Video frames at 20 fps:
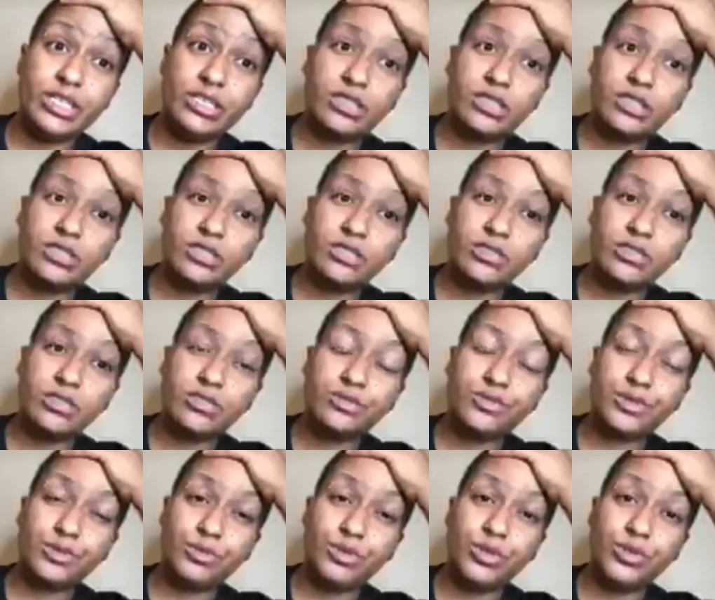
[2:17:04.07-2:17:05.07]
YouTube.
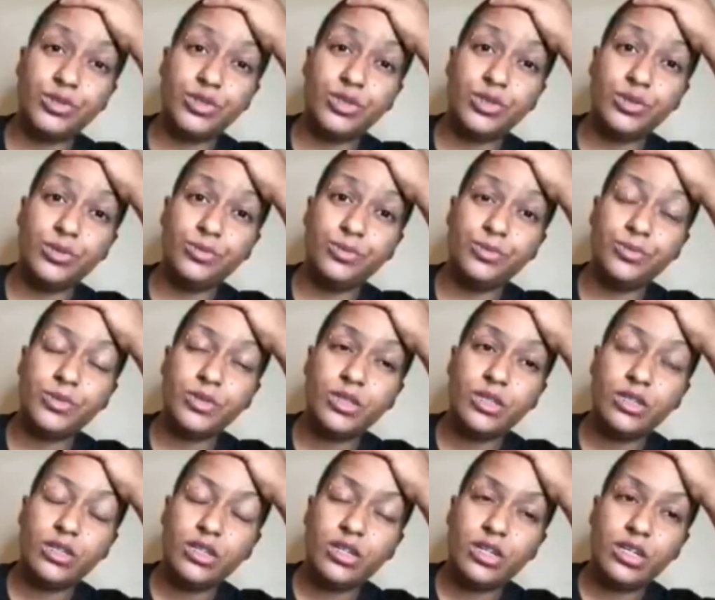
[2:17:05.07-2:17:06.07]

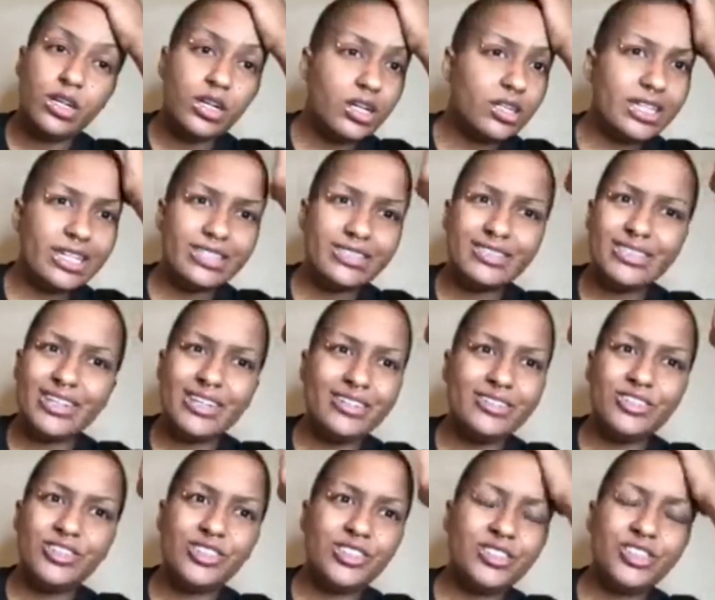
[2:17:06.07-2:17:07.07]
Like I said,
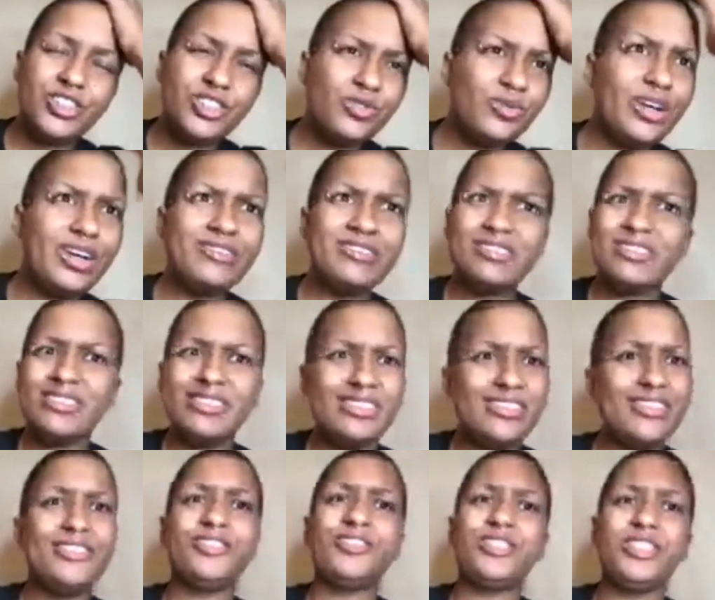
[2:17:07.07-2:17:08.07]
she don't have to delete
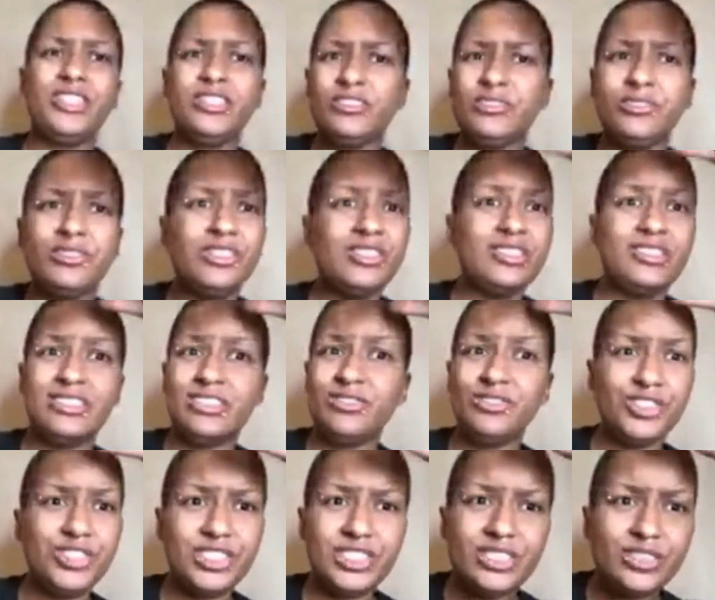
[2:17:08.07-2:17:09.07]
her channel. Just leave her
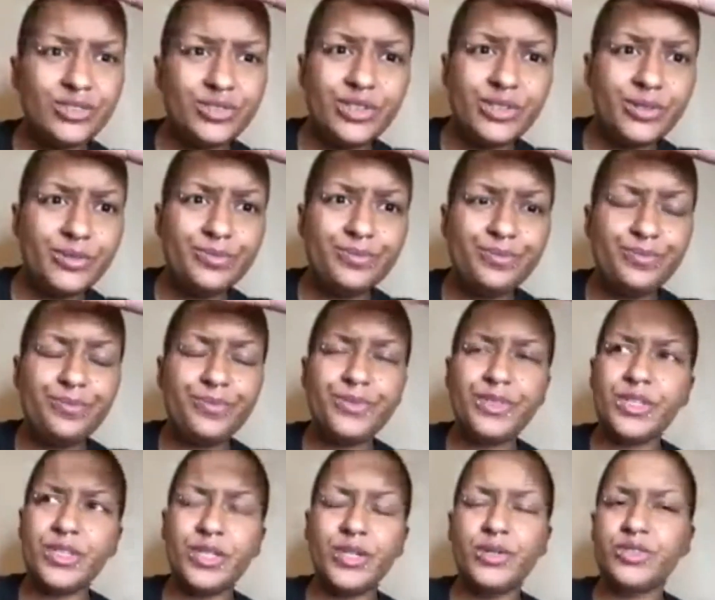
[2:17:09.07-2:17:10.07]
channel up.
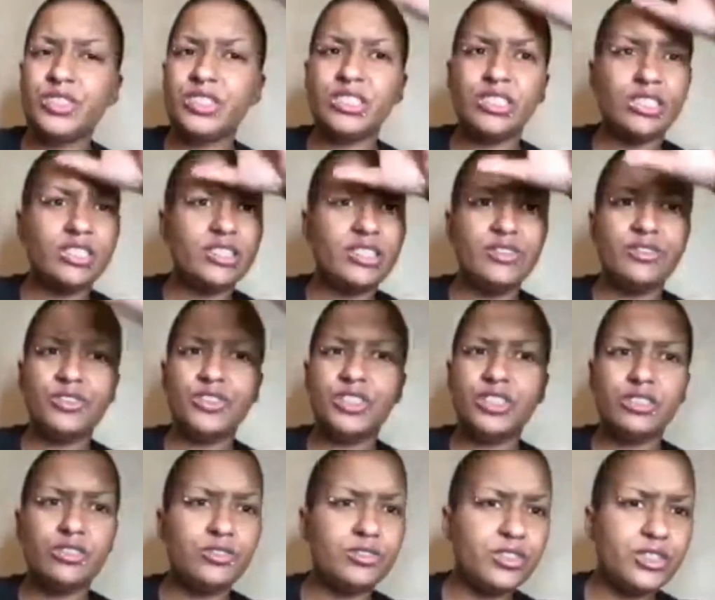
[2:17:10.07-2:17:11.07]
Just like leave her
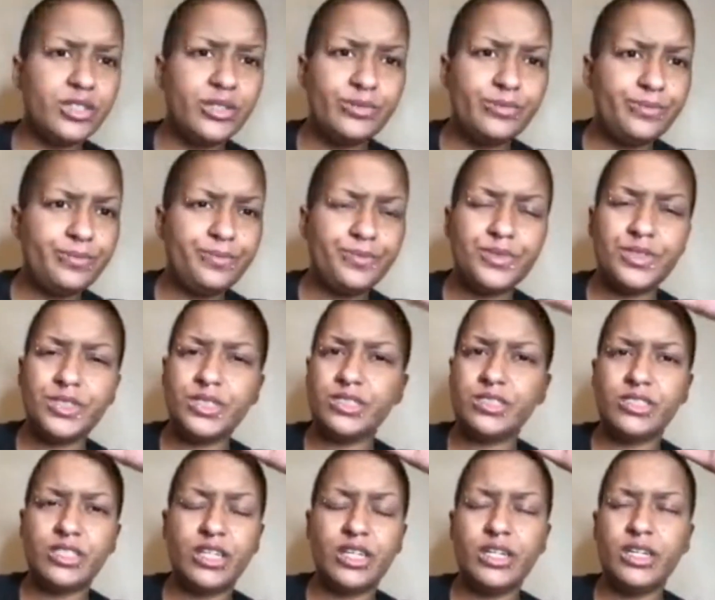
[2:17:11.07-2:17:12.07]
channel alone.
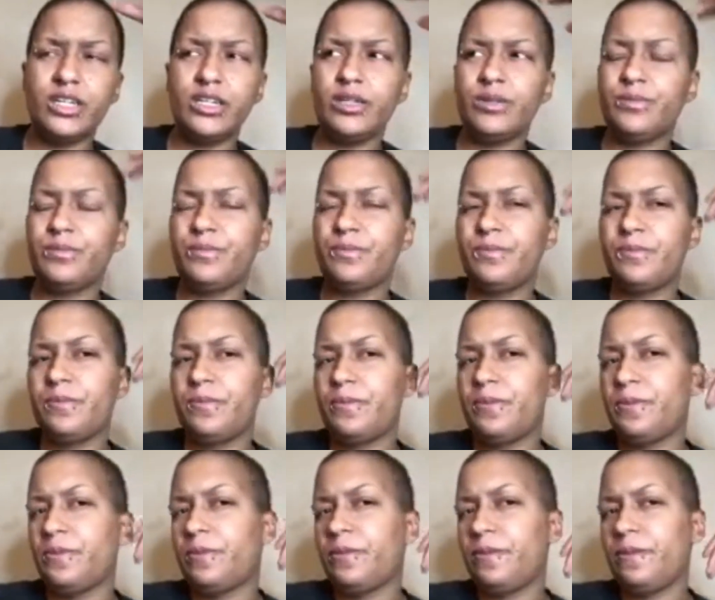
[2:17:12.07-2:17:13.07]
Just say,
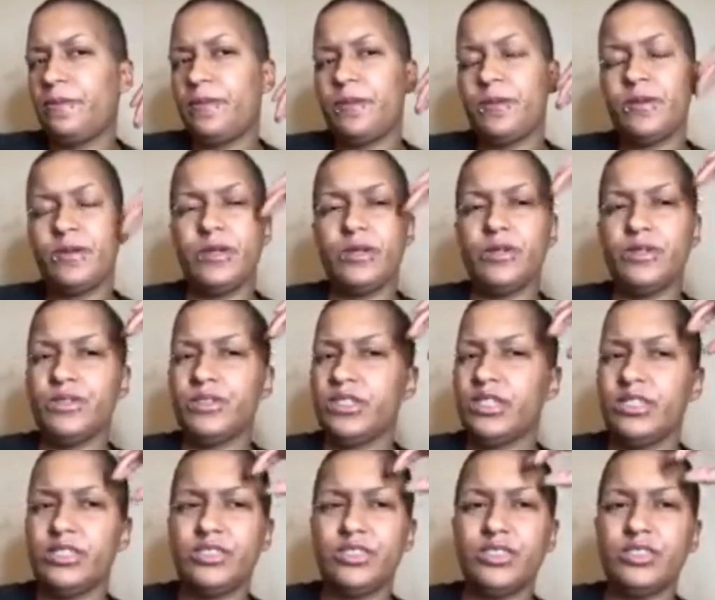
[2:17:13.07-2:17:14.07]

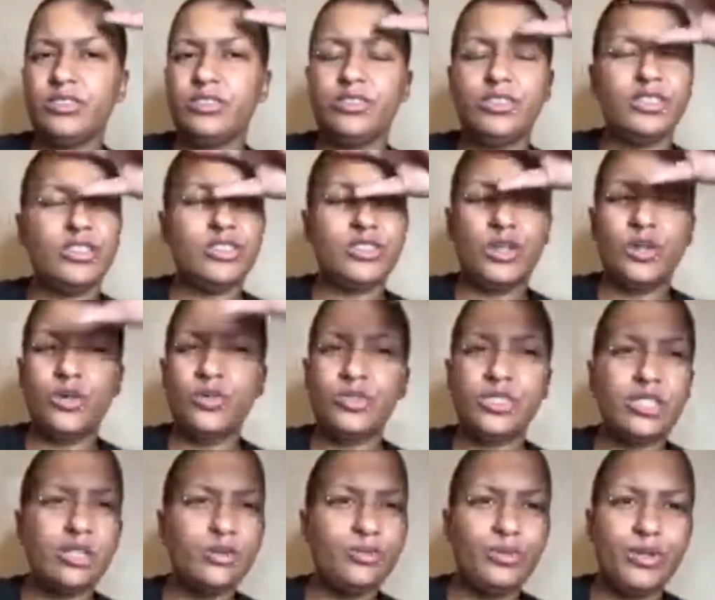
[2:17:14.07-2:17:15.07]
just go
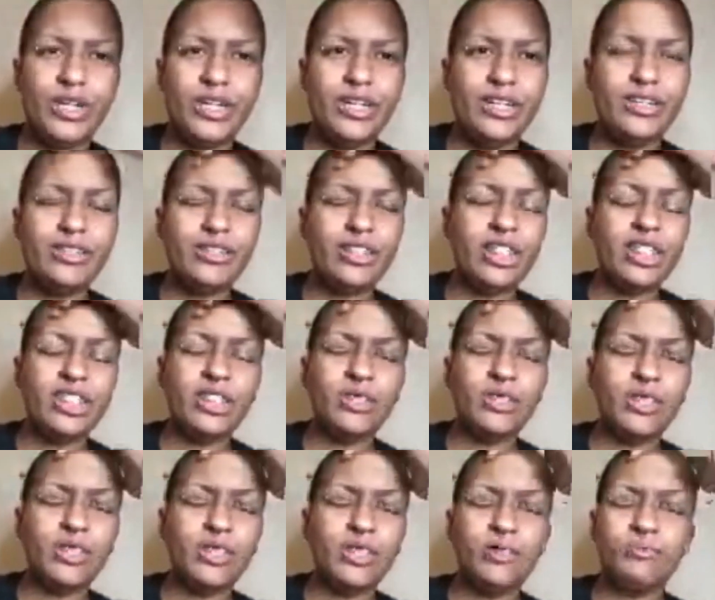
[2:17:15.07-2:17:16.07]
take a
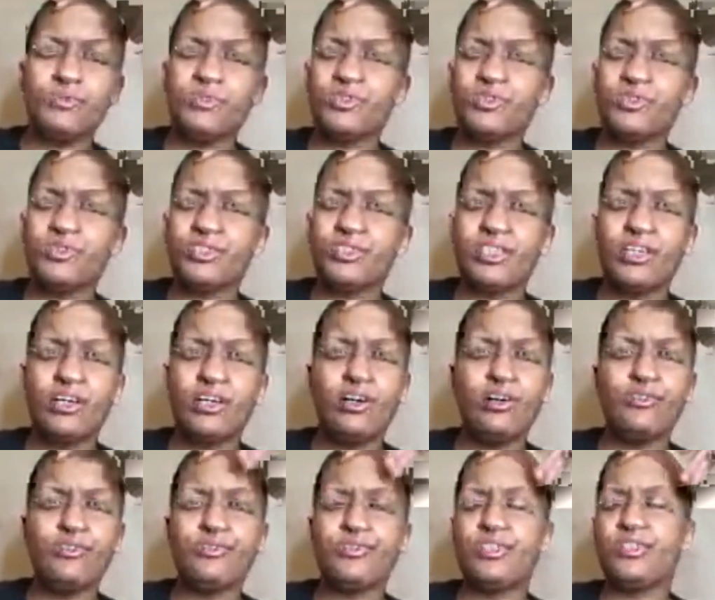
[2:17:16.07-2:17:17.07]

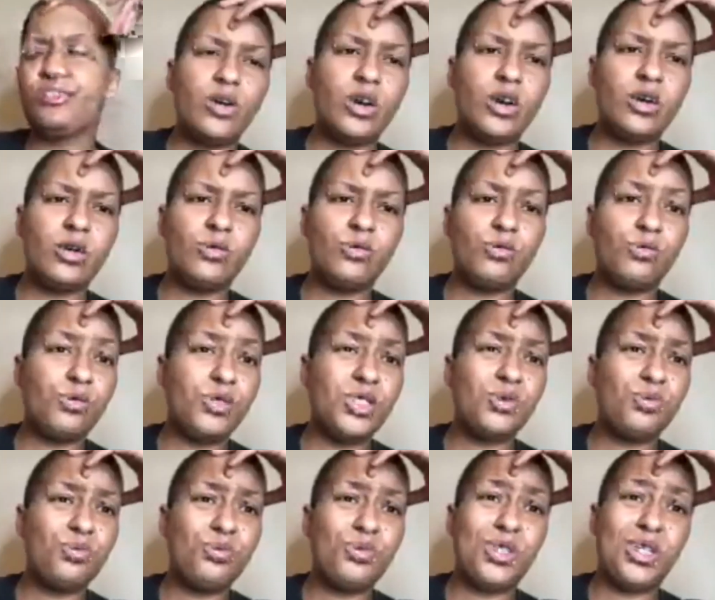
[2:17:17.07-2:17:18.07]
break and just
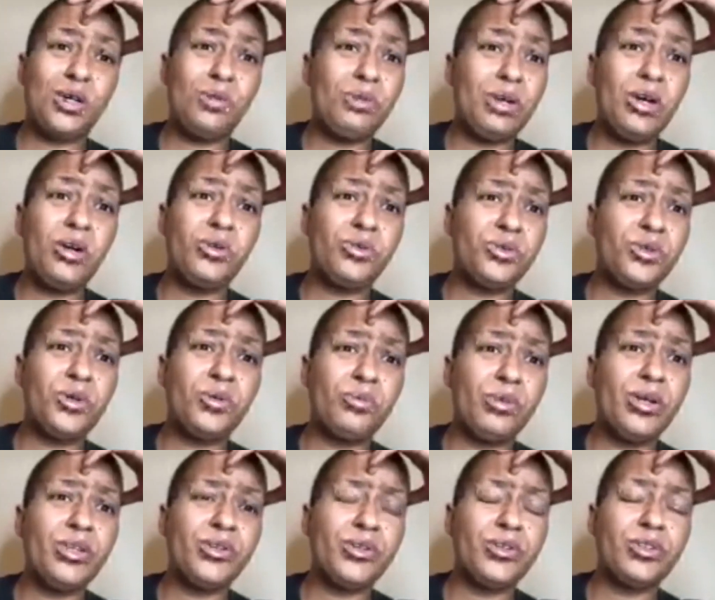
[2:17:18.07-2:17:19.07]
become healthier and
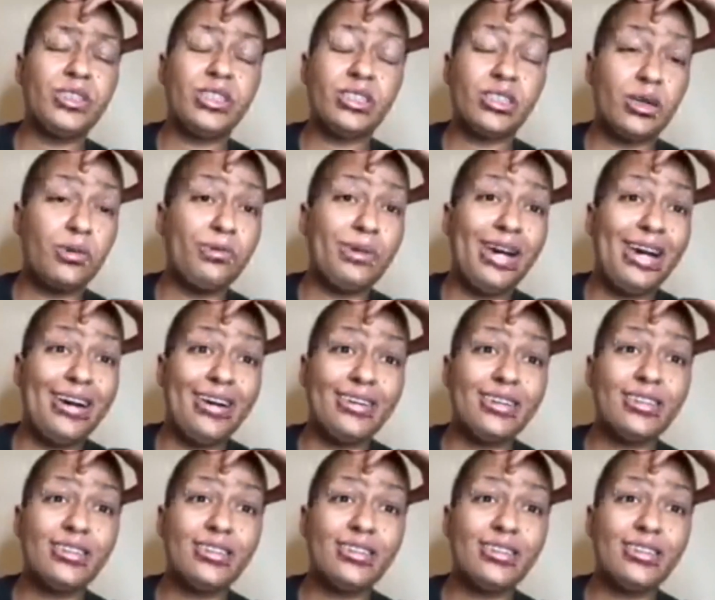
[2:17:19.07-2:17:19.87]
better, and then come back.